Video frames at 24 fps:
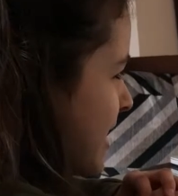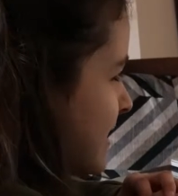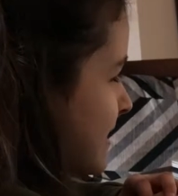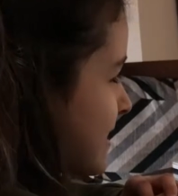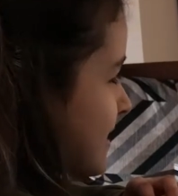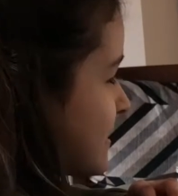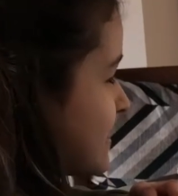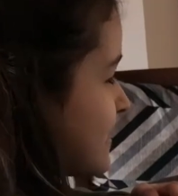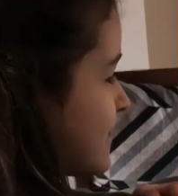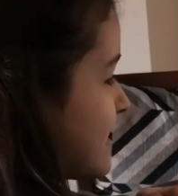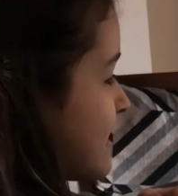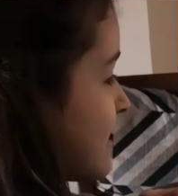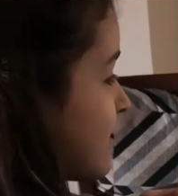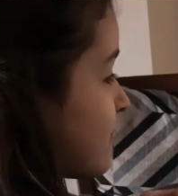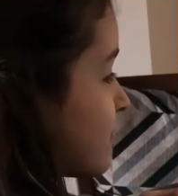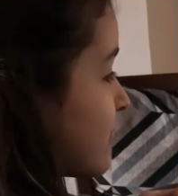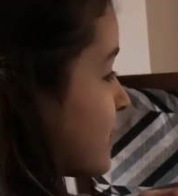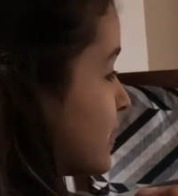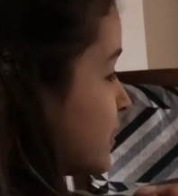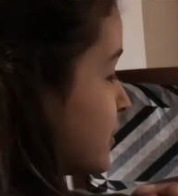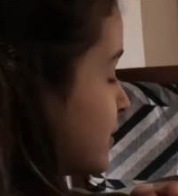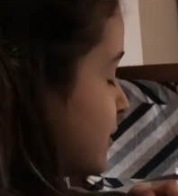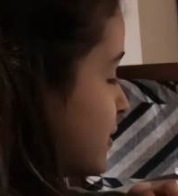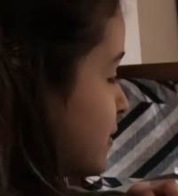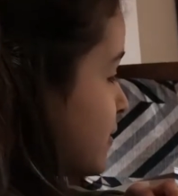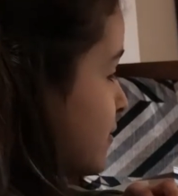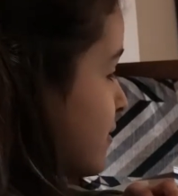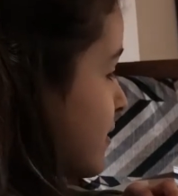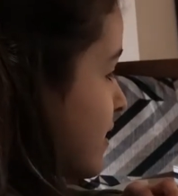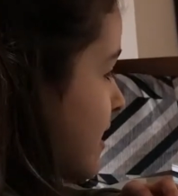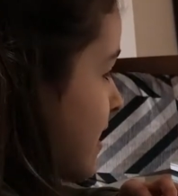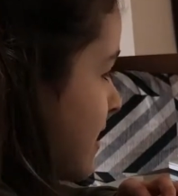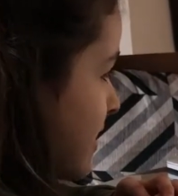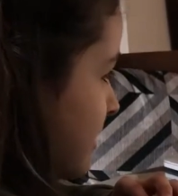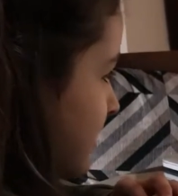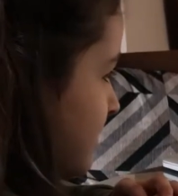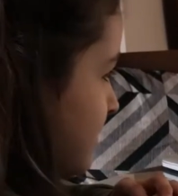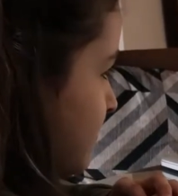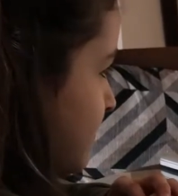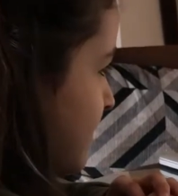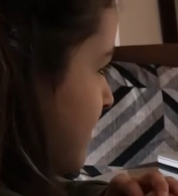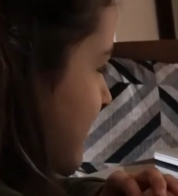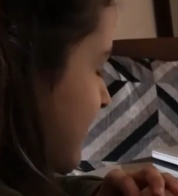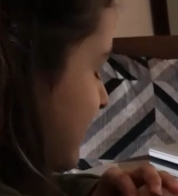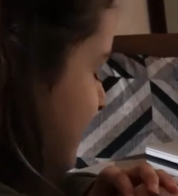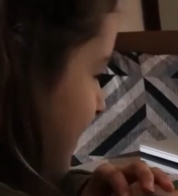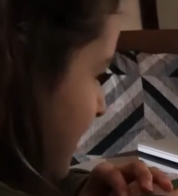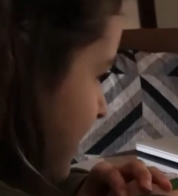is equal to x
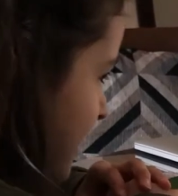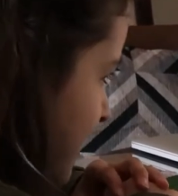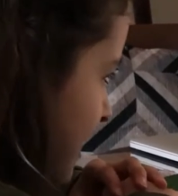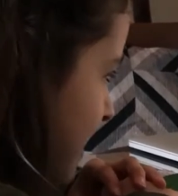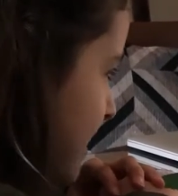plus 8.